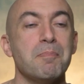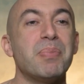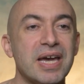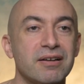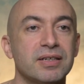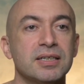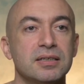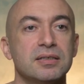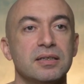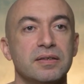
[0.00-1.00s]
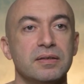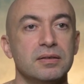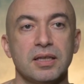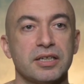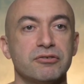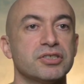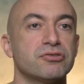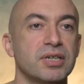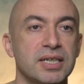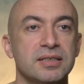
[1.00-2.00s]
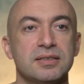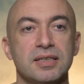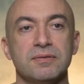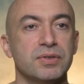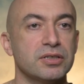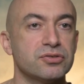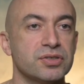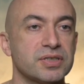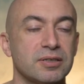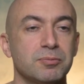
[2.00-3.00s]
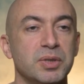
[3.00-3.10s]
bearing like restraint and virtue and stuff